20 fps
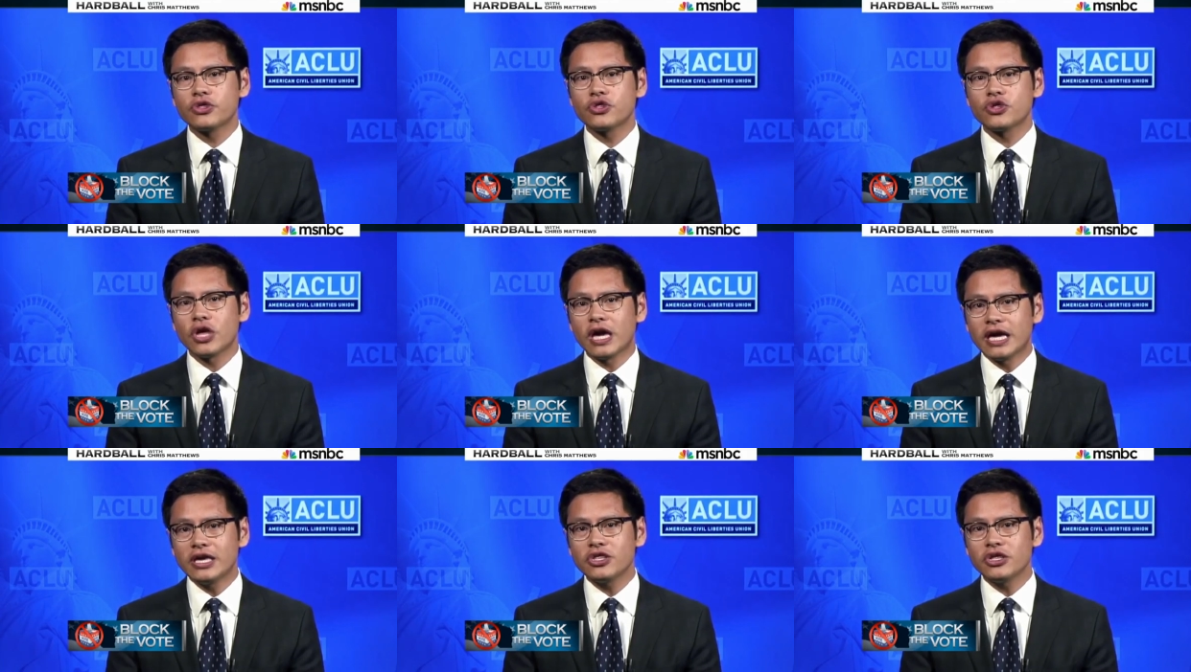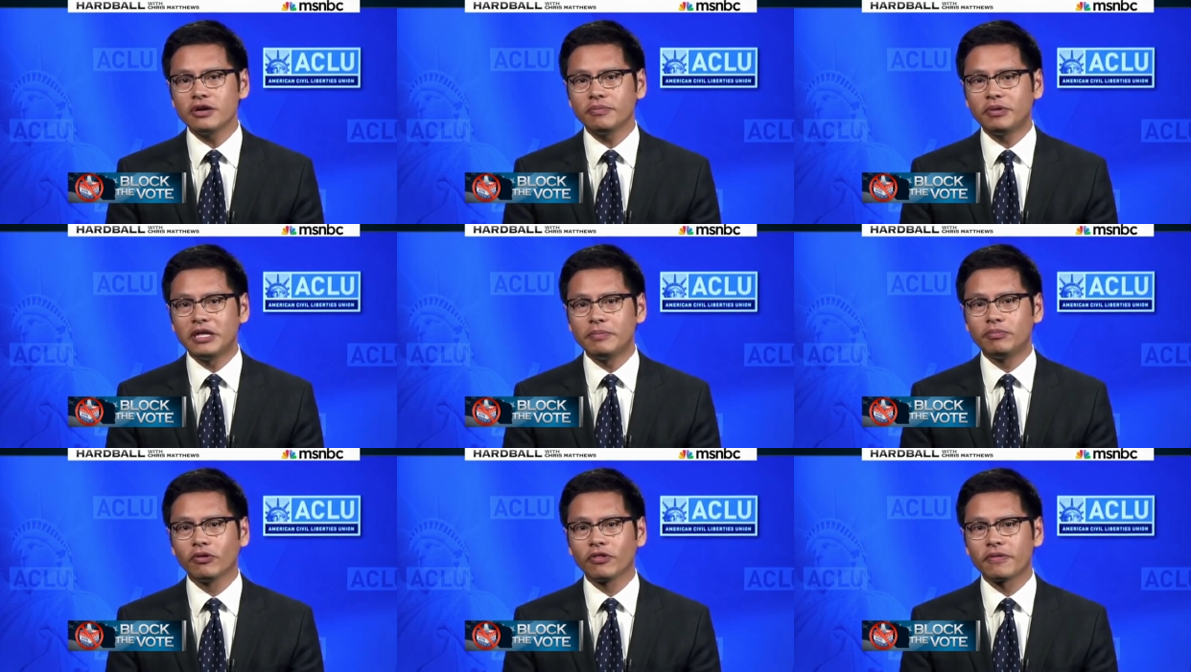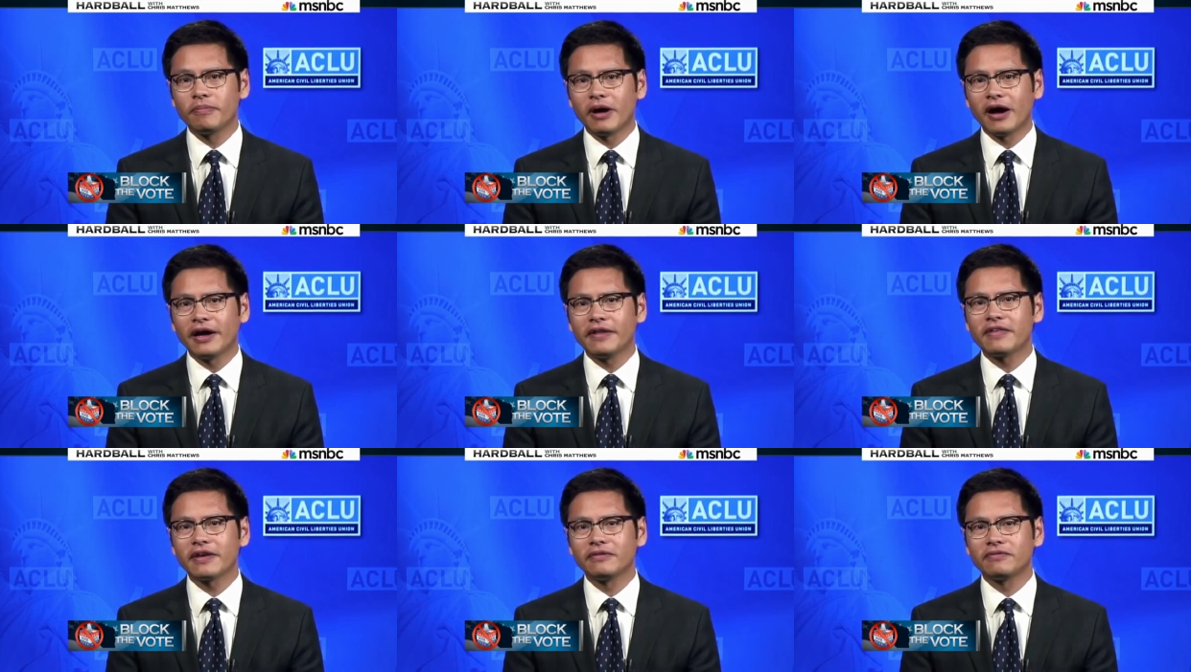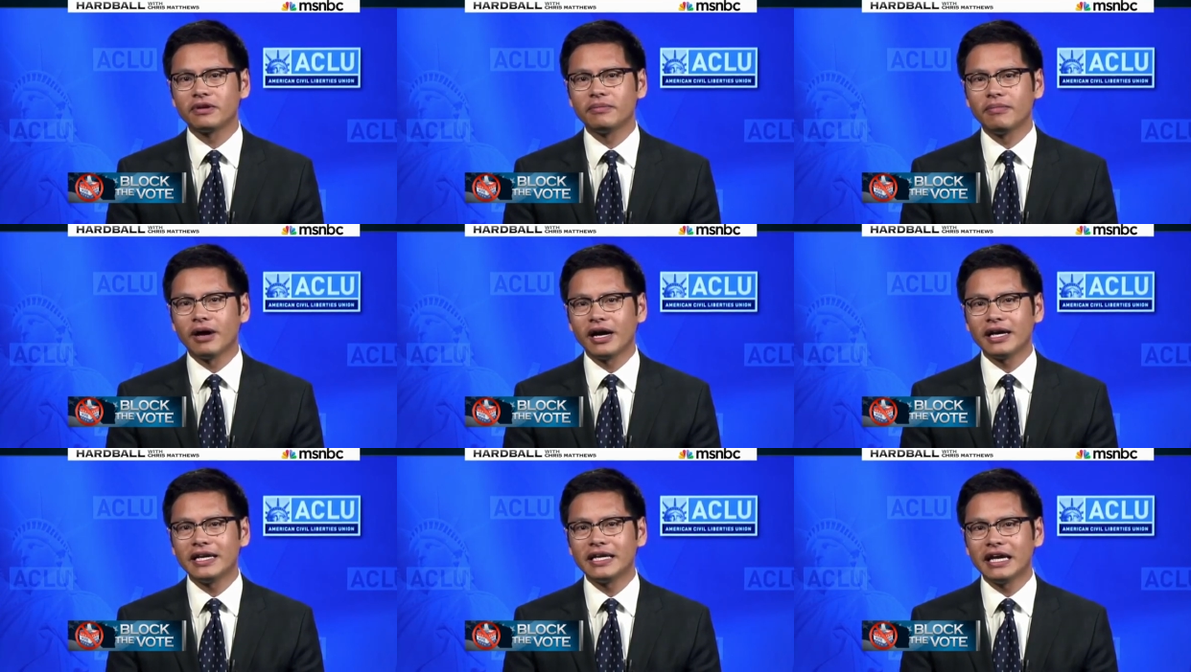changing people's minds and
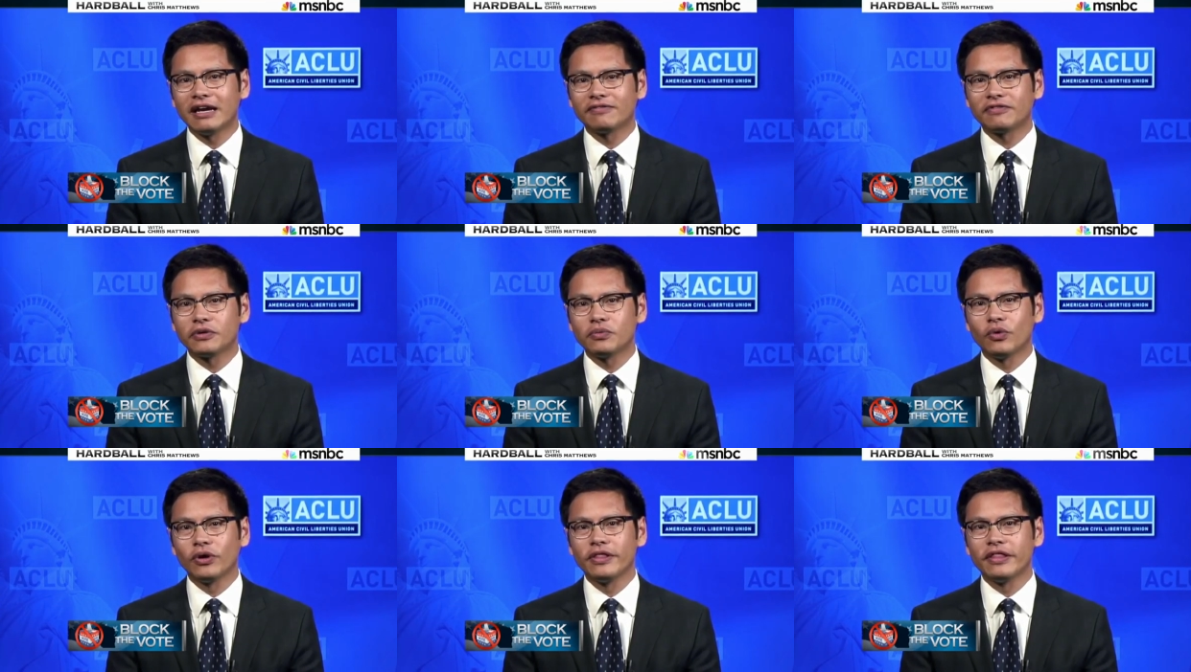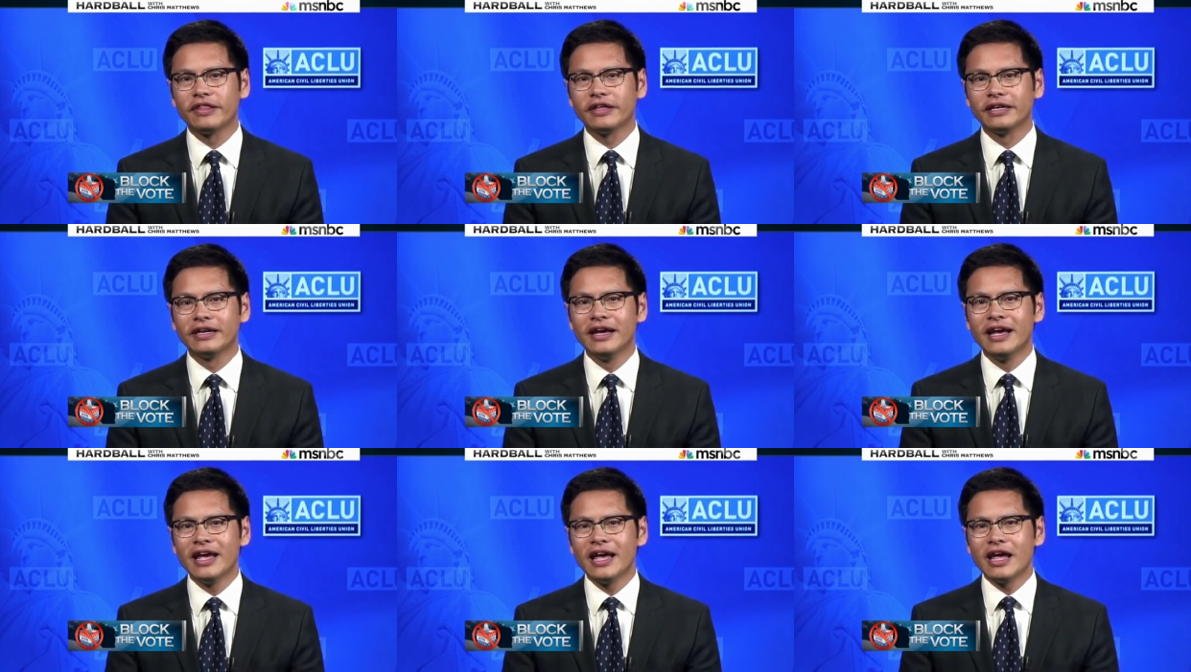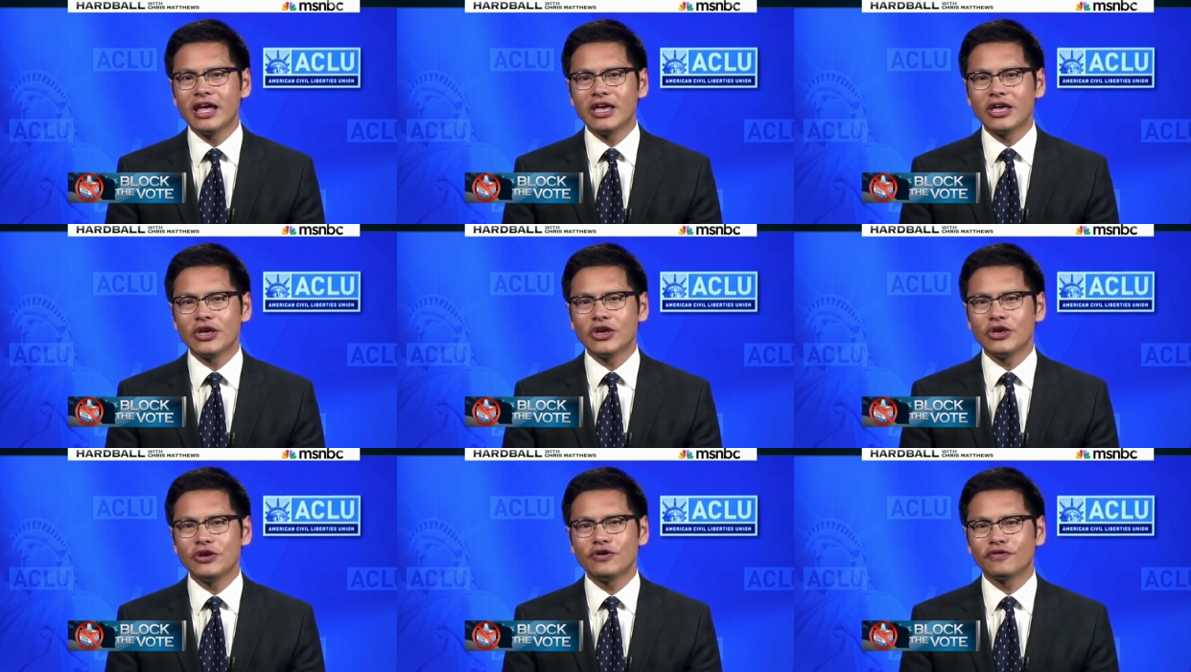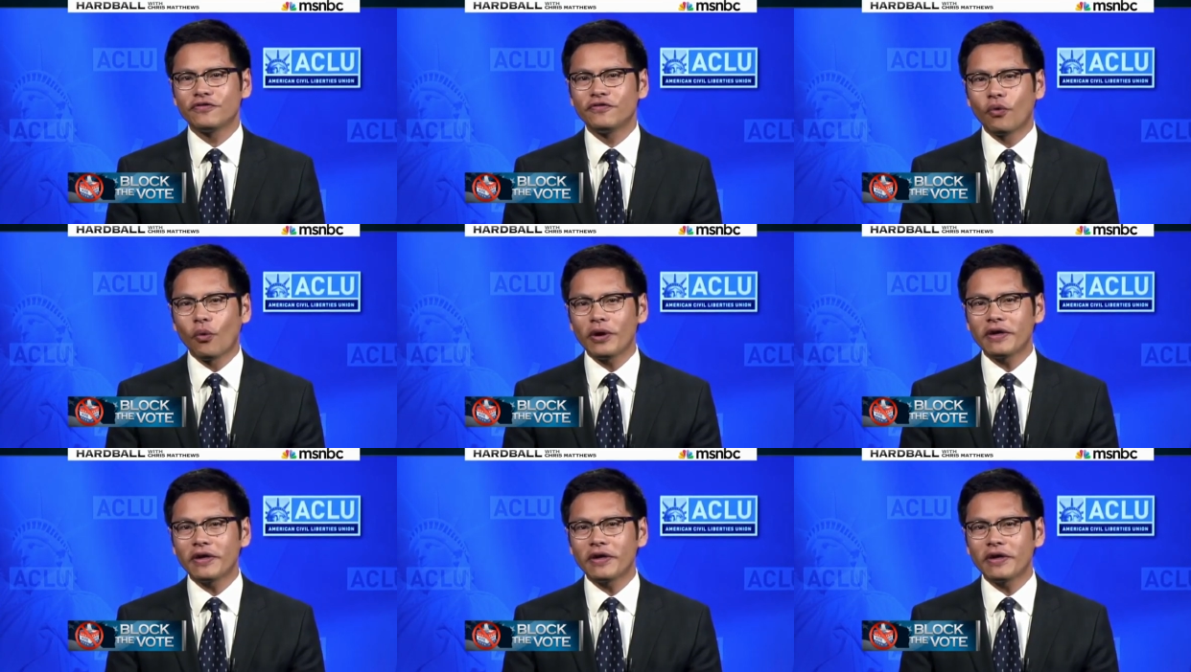reminding everyone that your